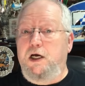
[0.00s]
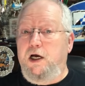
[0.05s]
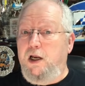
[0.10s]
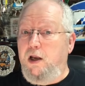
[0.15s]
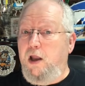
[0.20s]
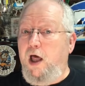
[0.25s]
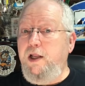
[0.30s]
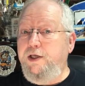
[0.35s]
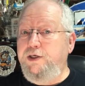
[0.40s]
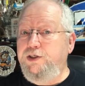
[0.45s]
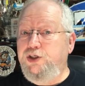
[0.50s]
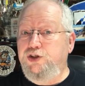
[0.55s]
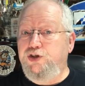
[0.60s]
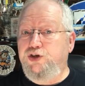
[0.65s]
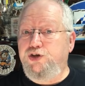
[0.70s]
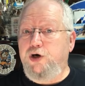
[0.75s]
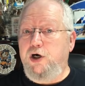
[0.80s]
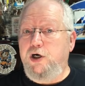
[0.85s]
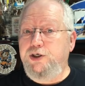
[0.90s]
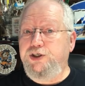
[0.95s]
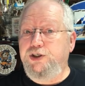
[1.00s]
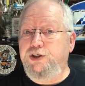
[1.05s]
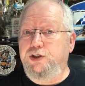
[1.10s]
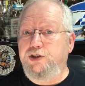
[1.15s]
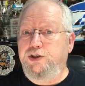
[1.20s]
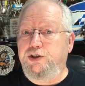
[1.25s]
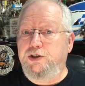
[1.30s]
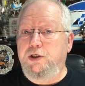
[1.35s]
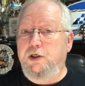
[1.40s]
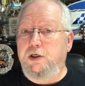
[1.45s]
A lot of these
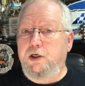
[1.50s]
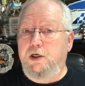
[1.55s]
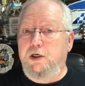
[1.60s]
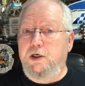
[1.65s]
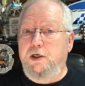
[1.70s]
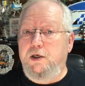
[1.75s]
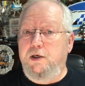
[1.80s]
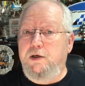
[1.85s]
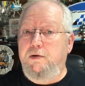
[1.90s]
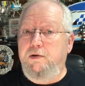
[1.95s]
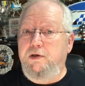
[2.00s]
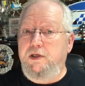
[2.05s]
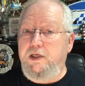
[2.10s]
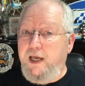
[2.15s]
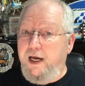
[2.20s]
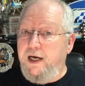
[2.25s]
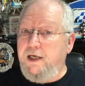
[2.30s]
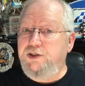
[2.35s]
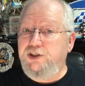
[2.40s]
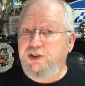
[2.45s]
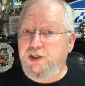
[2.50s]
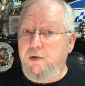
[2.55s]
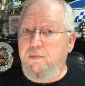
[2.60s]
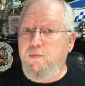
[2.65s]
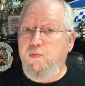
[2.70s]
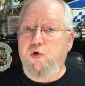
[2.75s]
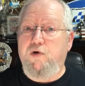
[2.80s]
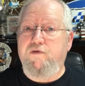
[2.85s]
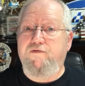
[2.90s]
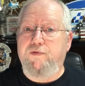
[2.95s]
instructions, yeah,
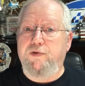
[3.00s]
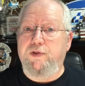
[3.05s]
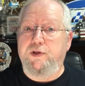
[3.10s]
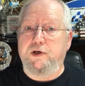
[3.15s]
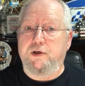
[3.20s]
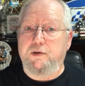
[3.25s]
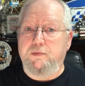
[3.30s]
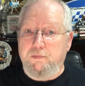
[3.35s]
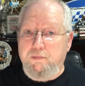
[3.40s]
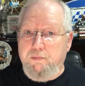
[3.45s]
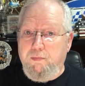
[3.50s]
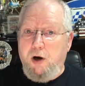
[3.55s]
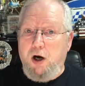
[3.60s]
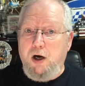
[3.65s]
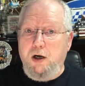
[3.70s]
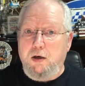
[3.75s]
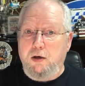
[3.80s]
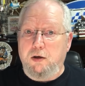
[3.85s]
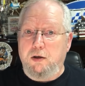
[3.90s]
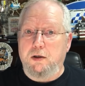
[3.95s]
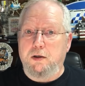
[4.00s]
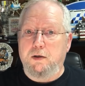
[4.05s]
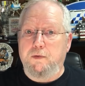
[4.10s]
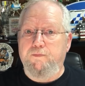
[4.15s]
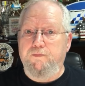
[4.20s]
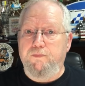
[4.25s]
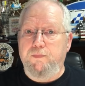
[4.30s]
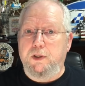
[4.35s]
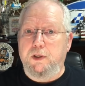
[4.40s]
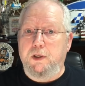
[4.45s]
some were for the modeler,
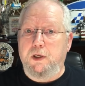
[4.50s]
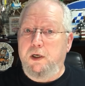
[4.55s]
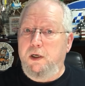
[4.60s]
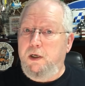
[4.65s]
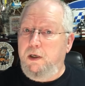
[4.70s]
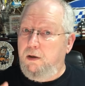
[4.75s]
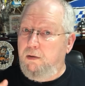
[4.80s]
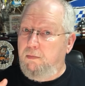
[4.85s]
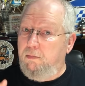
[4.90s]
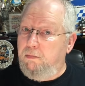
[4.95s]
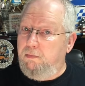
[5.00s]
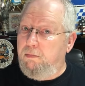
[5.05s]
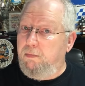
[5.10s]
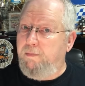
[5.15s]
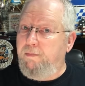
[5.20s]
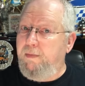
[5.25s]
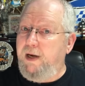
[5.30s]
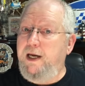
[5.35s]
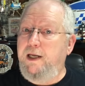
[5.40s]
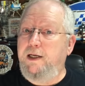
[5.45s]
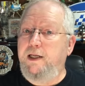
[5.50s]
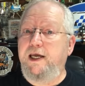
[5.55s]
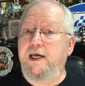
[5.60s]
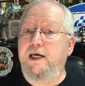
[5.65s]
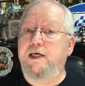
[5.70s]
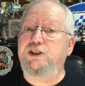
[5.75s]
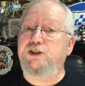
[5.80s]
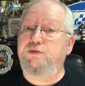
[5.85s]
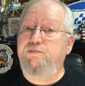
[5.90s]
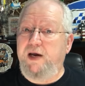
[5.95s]
but man, they
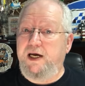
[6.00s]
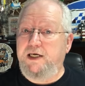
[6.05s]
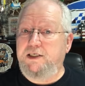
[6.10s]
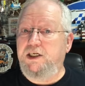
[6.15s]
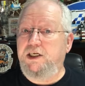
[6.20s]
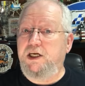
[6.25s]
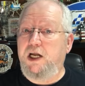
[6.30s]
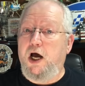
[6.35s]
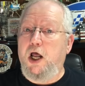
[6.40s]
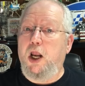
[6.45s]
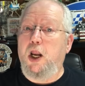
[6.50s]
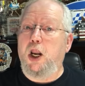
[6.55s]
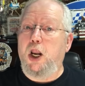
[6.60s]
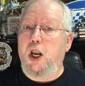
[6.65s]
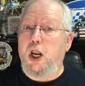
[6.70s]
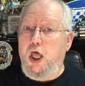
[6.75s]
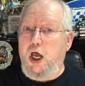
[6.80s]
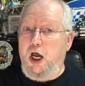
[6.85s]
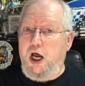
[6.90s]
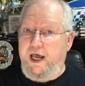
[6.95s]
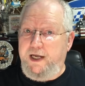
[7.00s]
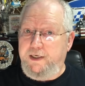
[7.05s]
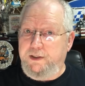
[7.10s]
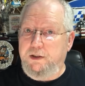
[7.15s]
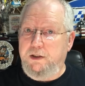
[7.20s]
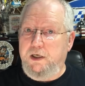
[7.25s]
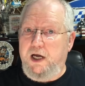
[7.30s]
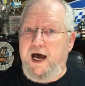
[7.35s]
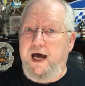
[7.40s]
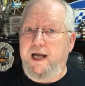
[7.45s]
expected a lot
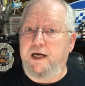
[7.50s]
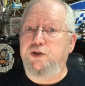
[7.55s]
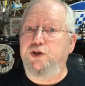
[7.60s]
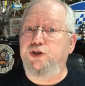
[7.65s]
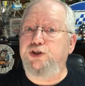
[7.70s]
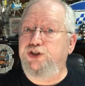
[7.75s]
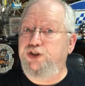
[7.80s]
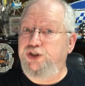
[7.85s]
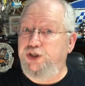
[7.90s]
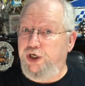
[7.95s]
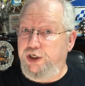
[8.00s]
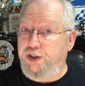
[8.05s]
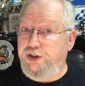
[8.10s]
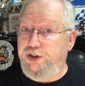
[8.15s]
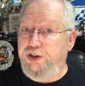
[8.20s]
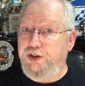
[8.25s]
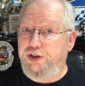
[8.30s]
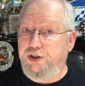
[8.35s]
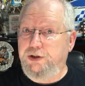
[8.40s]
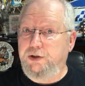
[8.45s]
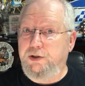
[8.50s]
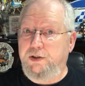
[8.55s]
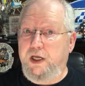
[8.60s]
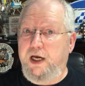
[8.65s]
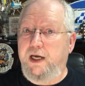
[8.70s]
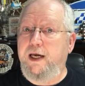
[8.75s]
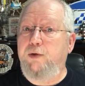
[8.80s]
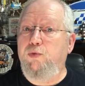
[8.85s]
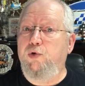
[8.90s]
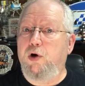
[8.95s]
out of the judges.
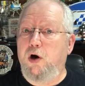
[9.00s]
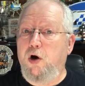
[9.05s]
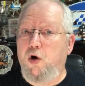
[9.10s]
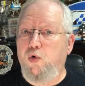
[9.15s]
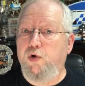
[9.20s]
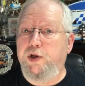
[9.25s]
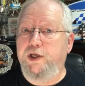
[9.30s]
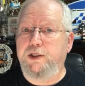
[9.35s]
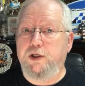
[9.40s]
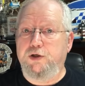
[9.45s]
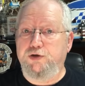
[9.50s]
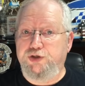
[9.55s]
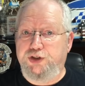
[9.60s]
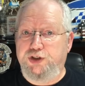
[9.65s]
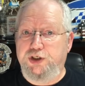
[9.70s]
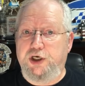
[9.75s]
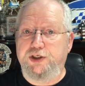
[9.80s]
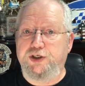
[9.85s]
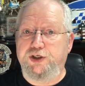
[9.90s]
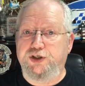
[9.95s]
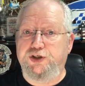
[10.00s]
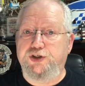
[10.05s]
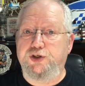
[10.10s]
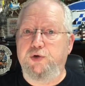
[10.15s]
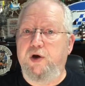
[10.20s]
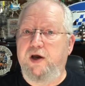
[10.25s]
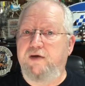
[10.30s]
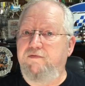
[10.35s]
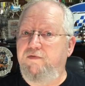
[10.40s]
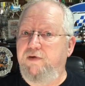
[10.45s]
They were holding those judges
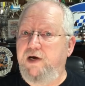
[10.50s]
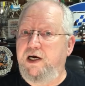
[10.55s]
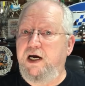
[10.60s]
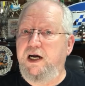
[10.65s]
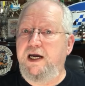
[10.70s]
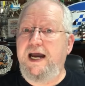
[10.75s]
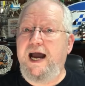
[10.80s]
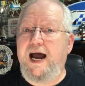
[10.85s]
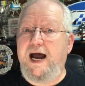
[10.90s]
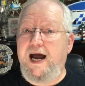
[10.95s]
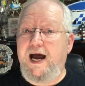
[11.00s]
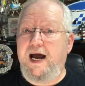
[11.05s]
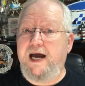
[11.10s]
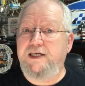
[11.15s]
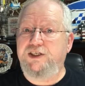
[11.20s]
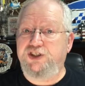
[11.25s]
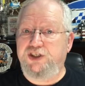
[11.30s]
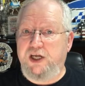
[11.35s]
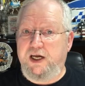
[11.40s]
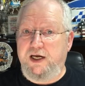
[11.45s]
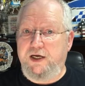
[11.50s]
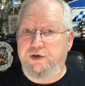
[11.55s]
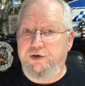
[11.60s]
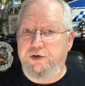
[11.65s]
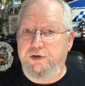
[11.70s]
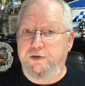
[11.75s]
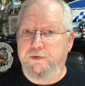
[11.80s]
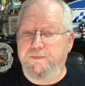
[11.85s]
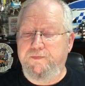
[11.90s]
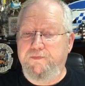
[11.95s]
to a very high standard.